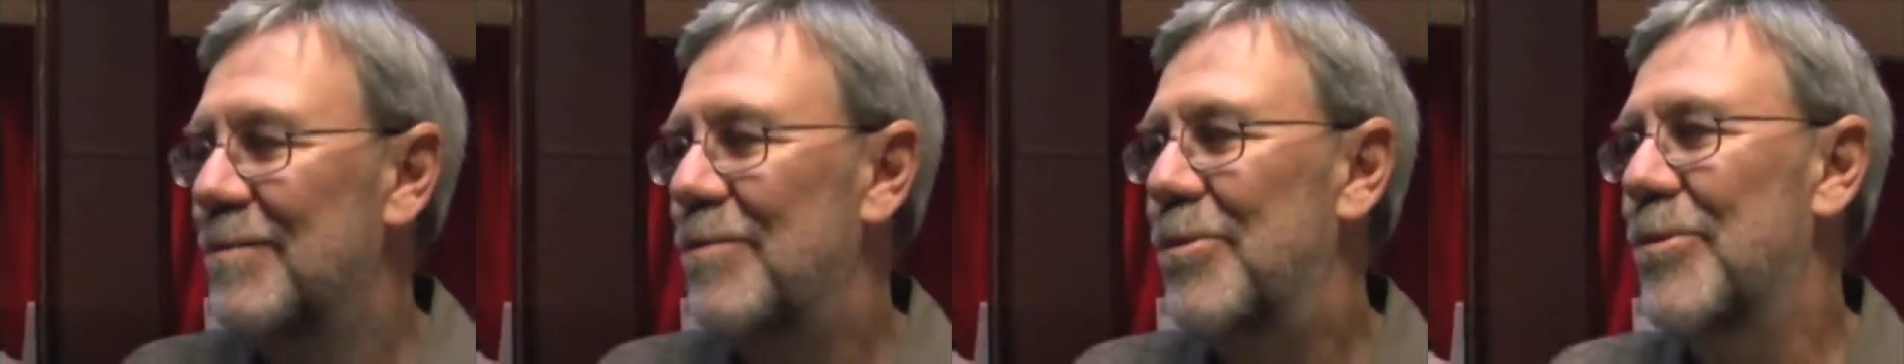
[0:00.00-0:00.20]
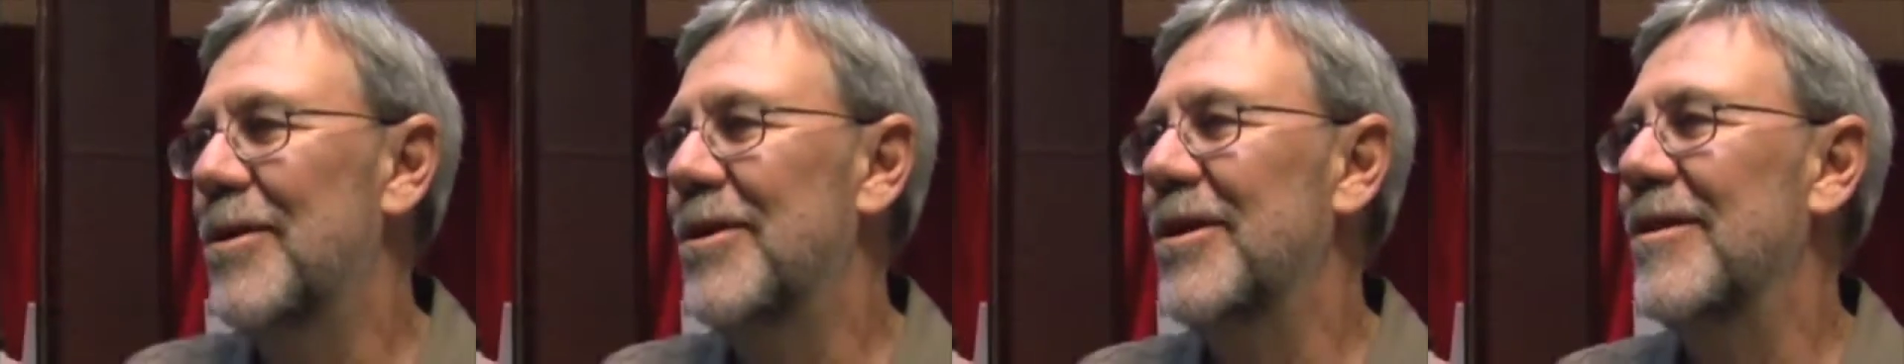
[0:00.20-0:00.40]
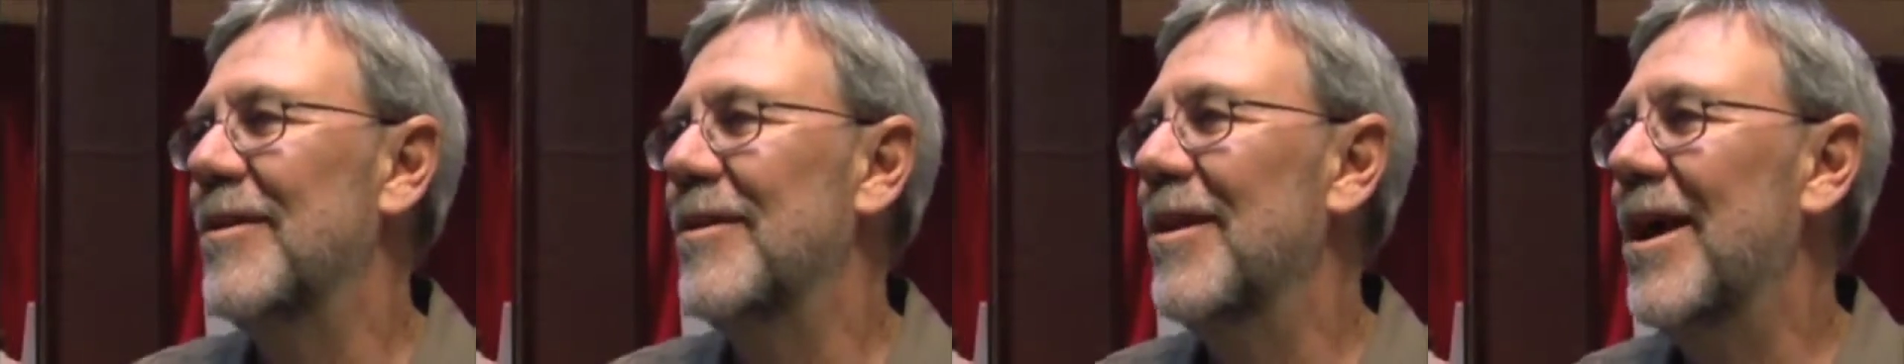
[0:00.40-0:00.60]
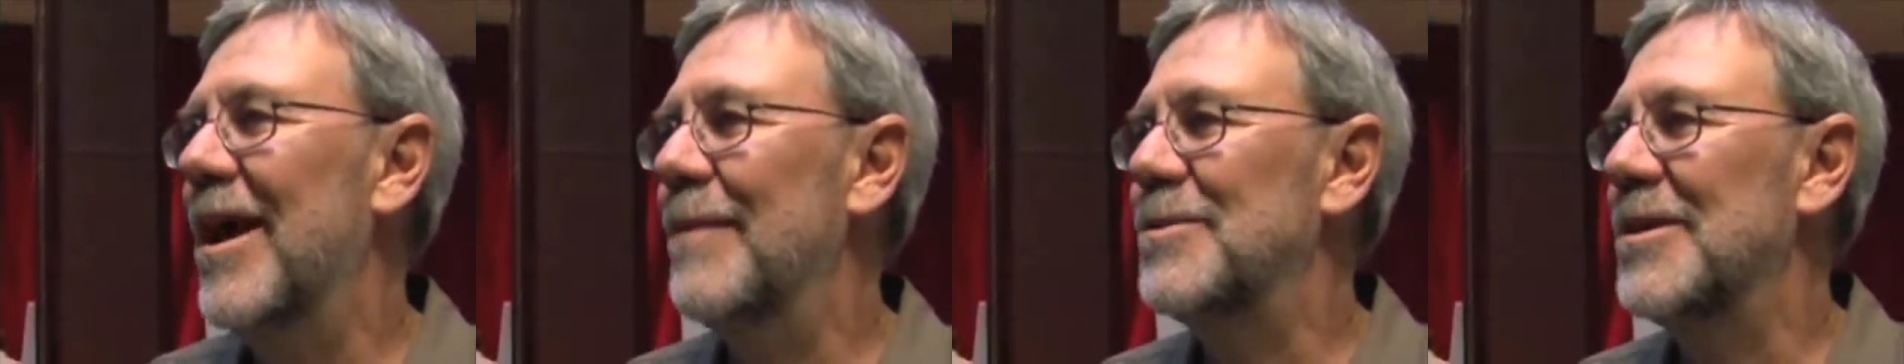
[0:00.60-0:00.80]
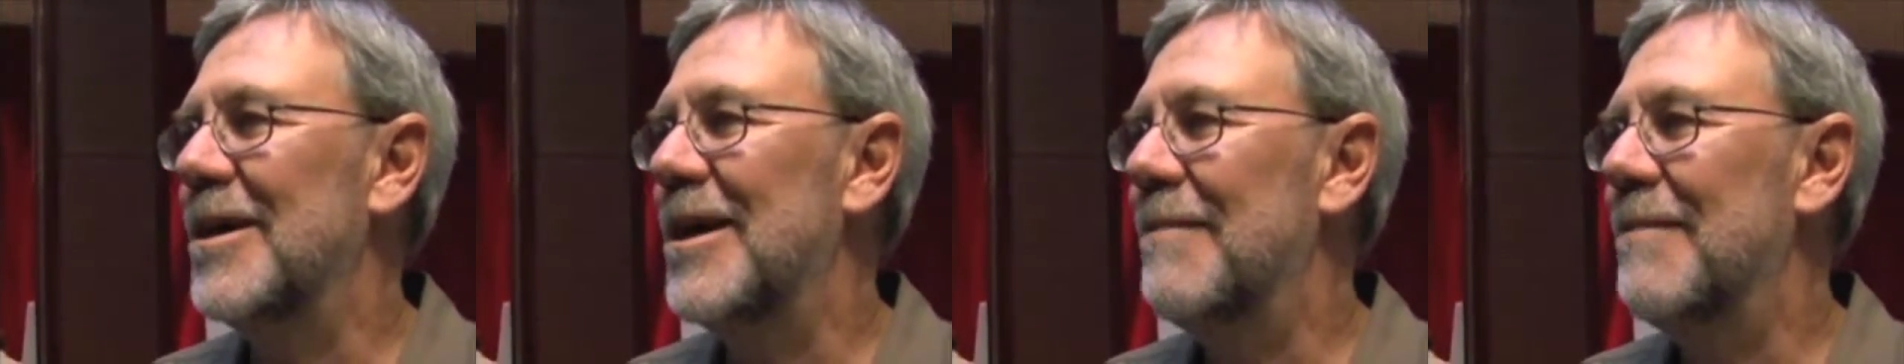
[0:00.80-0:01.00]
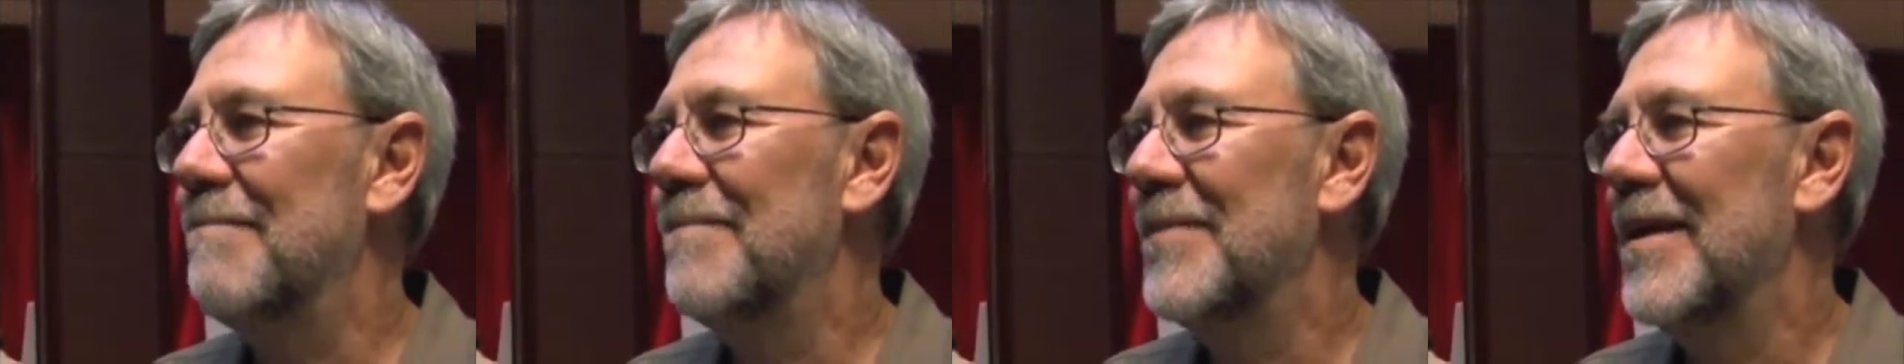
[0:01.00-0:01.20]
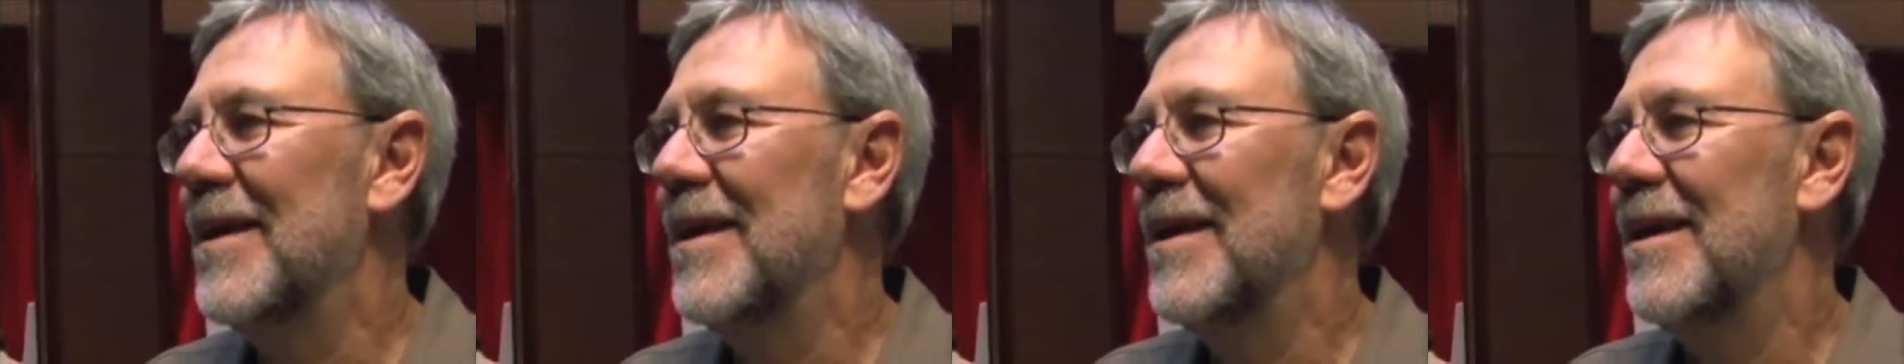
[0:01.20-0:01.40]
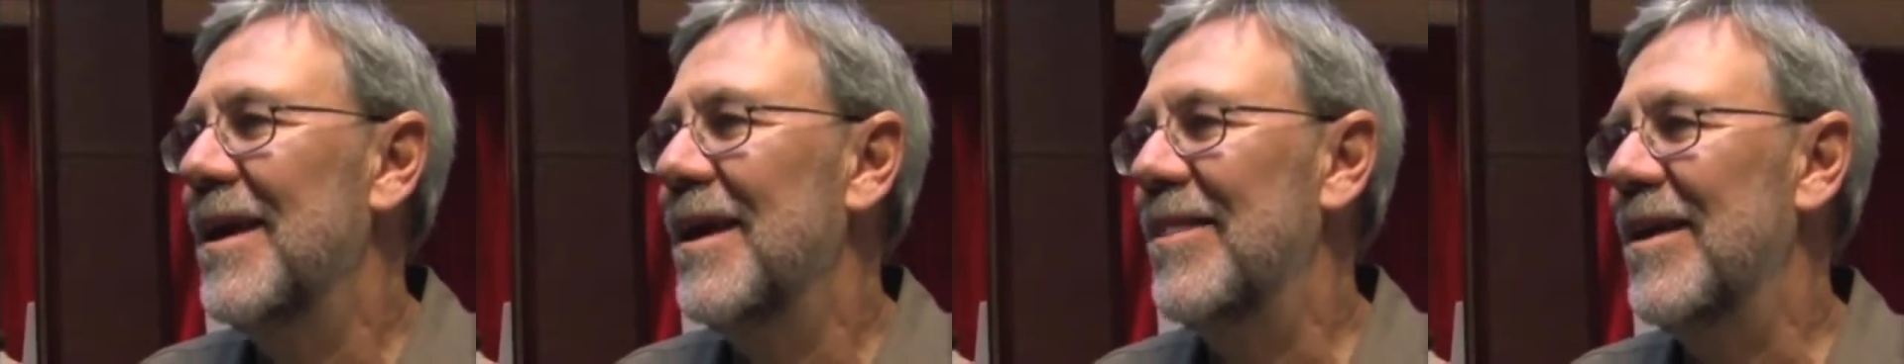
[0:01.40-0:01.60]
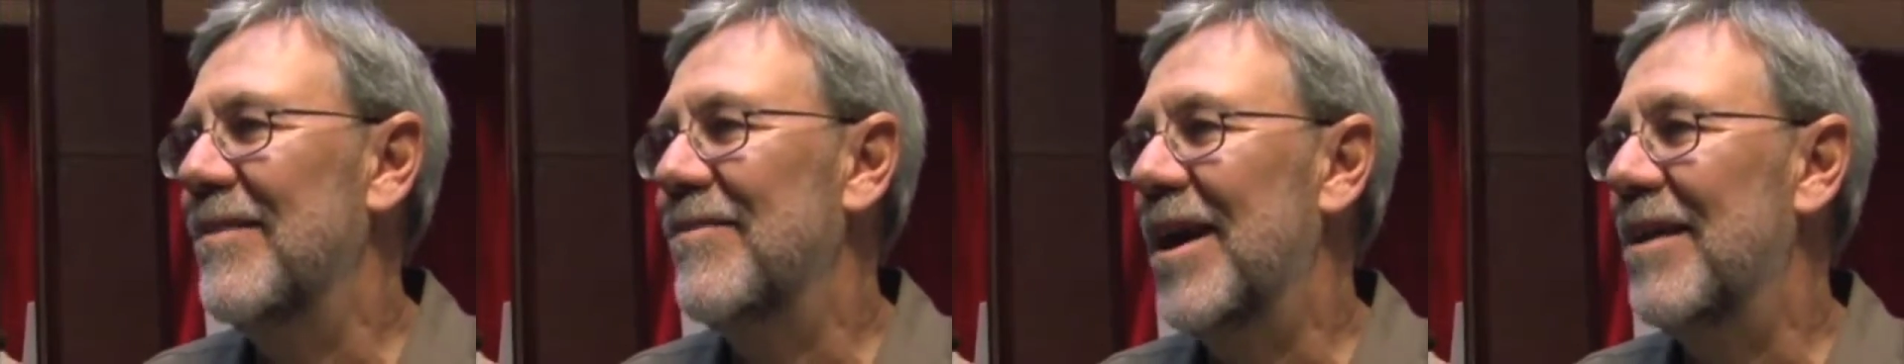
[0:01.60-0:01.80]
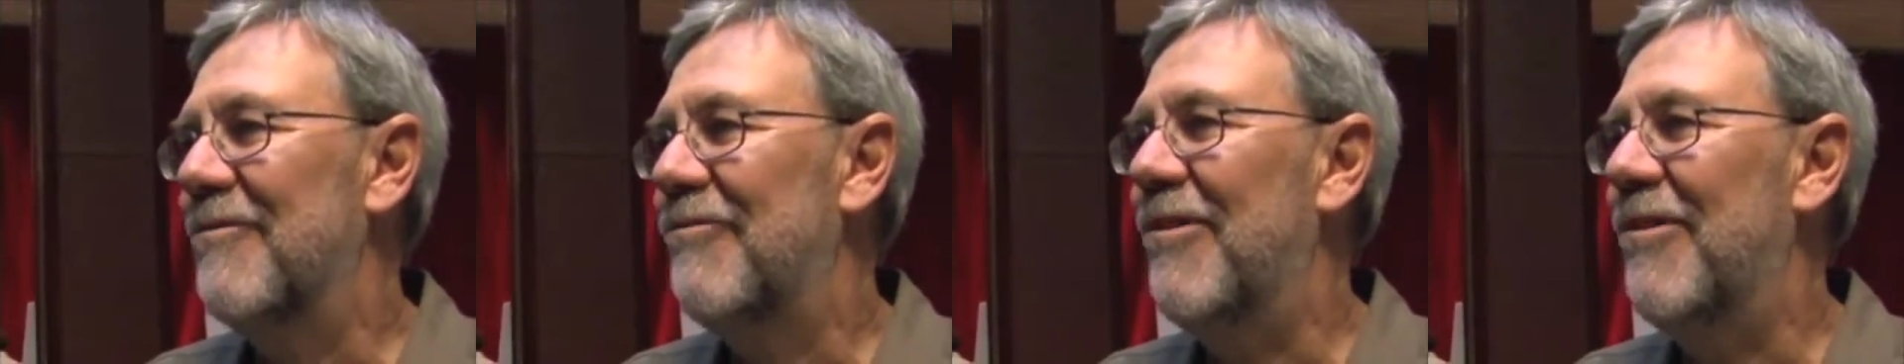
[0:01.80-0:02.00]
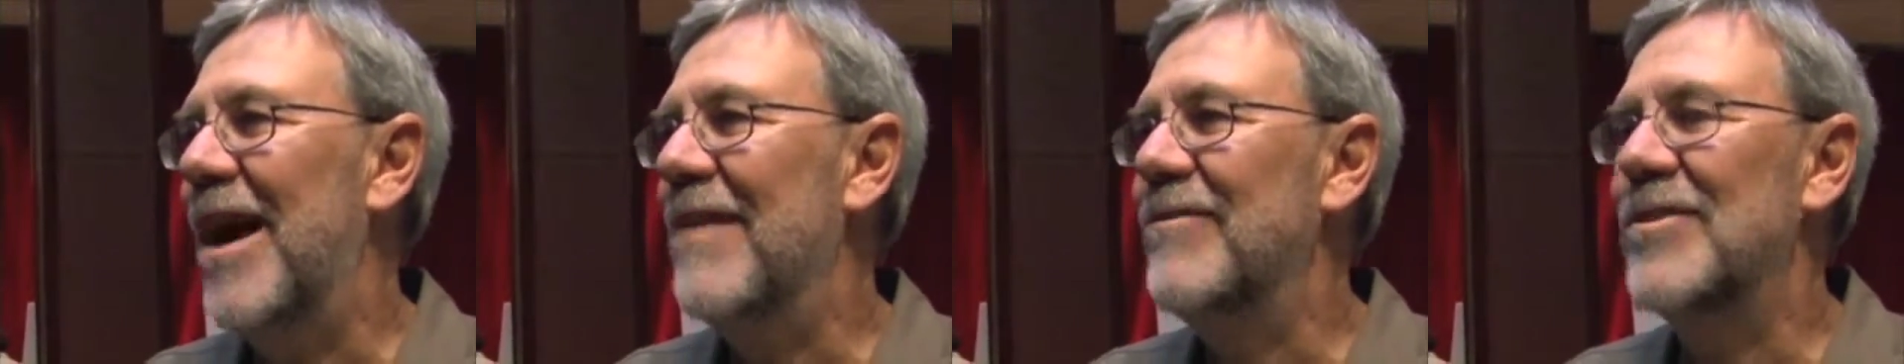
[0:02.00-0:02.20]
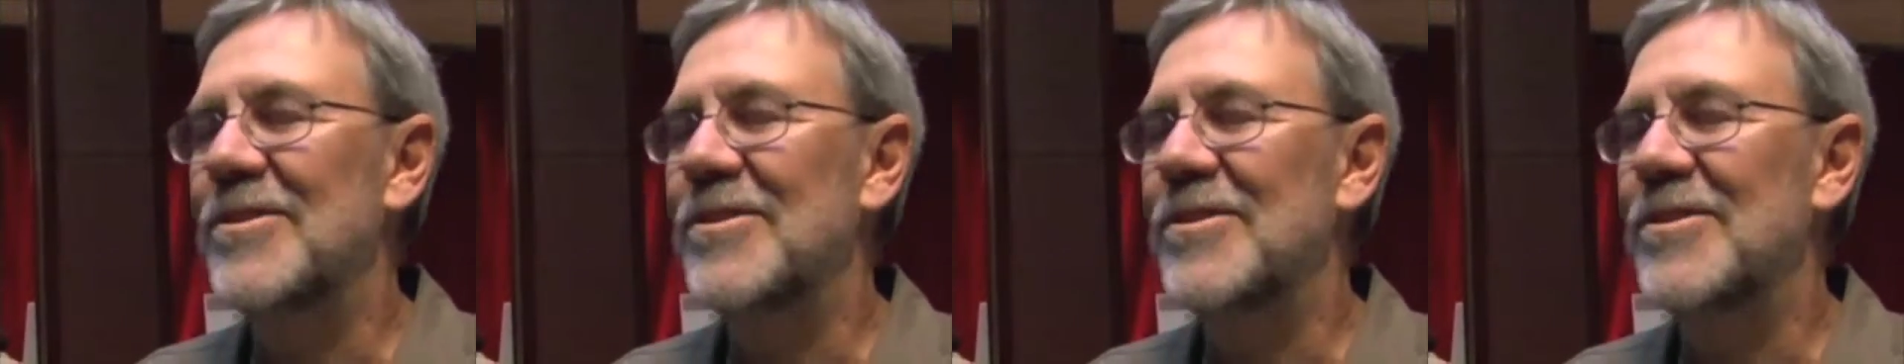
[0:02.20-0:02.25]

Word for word: put it in the laptop, and they've got 5